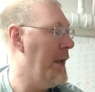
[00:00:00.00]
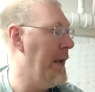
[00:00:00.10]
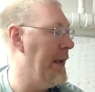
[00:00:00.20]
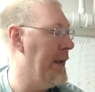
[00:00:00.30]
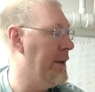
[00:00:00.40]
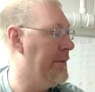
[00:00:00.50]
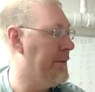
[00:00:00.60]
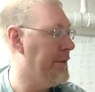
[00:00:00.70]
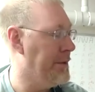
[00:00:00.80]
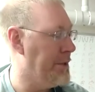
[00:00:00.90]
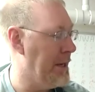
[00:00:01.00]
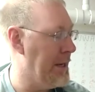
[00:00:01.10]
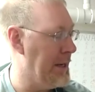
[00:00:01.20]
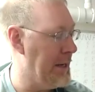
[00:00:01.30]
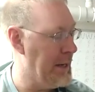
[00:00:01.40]
F,
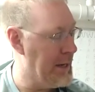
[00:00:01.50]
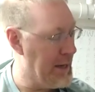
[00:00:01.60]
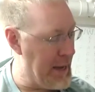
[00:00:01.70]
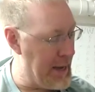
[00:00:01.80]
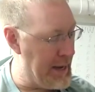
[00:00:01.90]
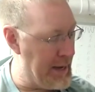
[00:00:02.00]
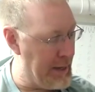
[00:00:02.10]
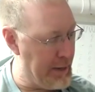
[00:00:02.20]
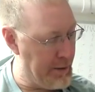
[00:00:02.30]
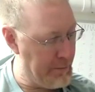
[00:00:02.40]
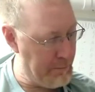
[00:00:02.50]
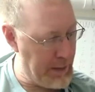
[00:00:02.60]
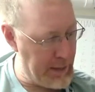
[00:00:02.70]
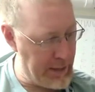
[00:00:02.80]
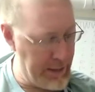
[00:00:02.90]
G, A,
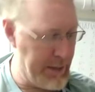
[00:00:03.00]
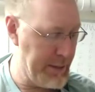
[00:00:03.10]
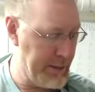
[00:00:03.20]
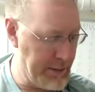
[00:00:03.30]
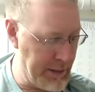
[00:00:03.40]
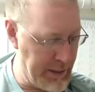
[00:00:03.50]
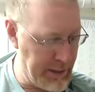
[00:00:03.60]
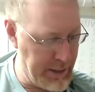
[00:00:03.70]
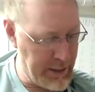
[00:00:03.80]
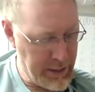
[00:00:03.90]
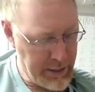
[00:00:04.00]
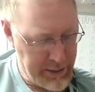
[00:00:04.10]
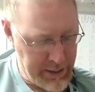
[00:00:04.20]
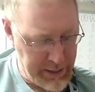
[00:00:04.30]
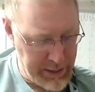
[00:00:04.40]
B, C,
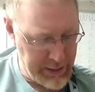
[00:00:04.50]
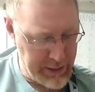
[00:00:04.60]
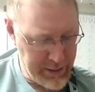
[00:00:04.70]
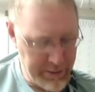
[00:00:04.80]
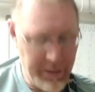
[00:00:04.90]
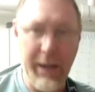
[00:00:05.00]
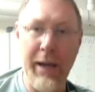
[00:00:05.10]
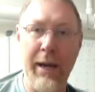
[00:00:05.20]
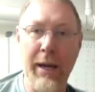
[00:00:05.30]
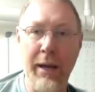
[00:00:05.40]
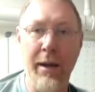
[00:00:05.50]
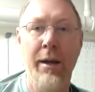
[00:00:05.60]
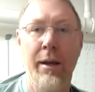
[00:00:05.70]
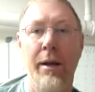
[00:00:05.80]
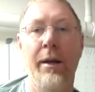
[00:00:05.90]
D, E.
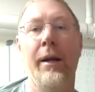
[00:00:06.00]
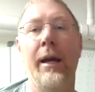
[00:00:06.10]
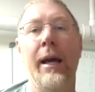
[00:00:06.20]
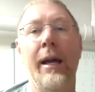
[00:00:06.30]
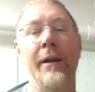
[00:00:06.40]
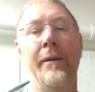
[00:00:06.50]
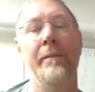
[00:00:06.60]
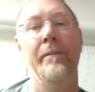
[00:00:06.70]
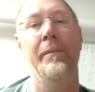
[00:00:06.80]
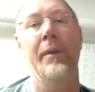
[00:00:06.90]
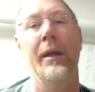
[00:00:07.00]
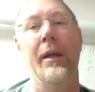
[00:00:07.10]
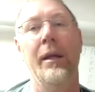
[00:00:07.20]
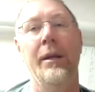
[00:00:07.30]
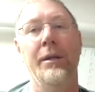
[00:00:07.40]
Okay?
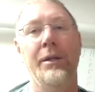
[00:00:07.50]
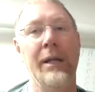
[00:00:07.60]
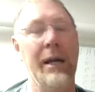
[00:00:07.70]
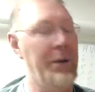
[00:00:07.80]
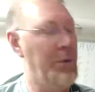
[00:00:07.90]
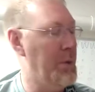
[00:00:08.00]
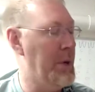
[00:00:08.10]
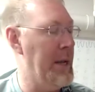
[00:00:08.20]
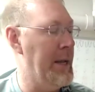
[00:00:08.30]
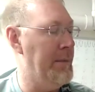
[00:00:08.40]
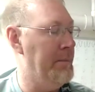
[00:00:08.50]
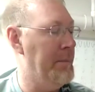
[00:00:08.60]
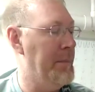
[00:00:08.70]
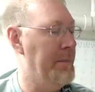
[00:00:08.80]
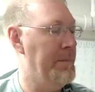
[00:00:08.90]
So, and
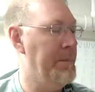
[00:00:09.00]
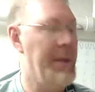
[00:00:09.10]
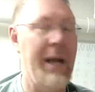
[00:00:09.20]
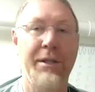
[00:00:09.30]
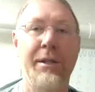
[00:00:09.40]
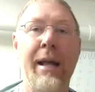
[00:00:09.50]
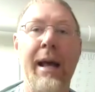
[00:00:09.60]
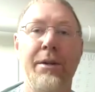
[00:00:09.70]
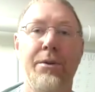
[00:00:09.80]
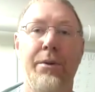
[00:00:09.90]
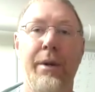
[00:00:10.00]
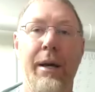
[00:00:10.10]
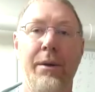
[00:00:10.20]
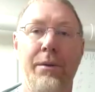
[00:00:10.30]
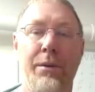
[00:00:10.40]
that's natural
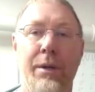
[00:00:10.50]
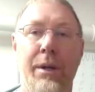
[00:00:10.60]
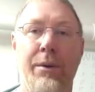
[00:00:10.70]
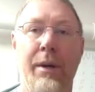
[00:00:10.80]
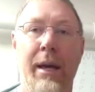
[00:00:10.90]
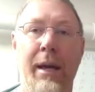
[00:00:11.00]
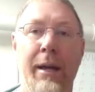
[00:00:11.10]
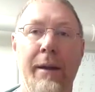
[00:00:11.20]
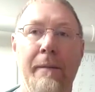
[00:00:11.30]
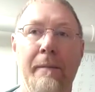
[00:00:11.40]
notes, okay?